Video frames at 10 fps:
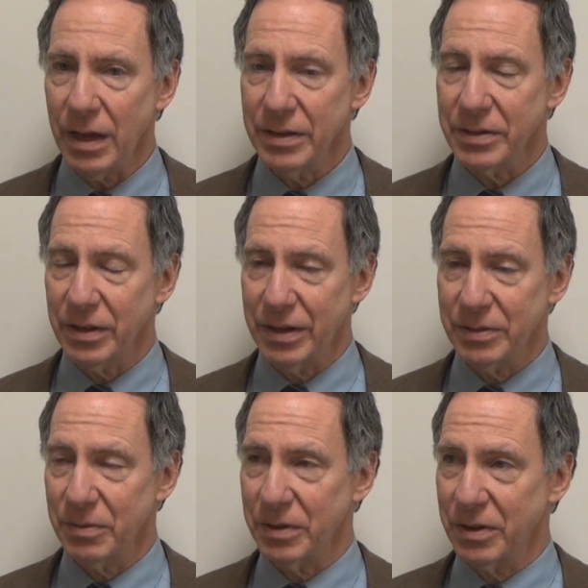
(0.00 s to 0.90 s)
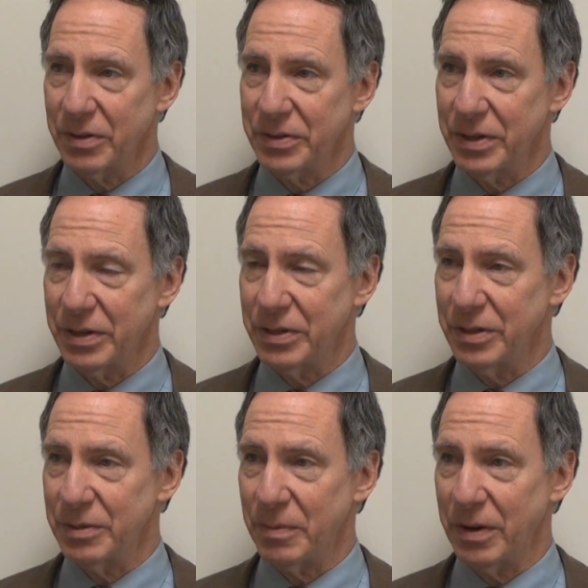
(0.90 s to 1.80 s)
as Class 1
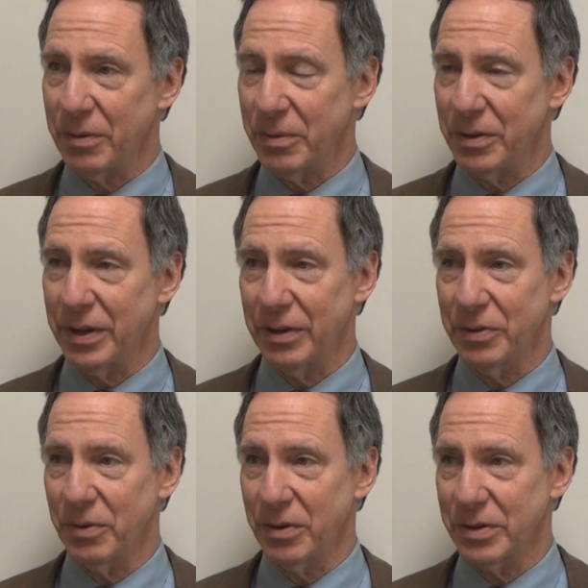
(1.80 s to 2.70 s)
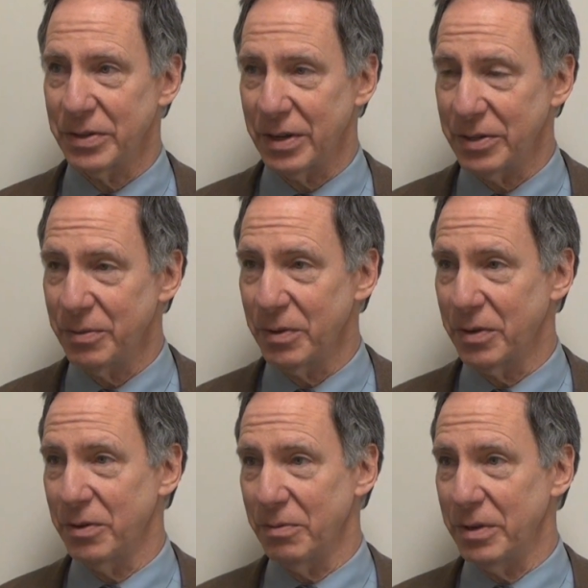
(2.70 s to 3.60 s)
carcinogens by the World Health Organization,
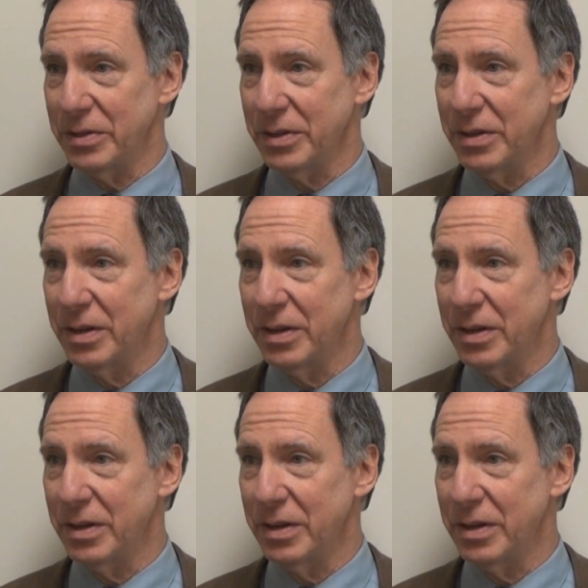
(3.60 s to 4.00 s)
with good reason.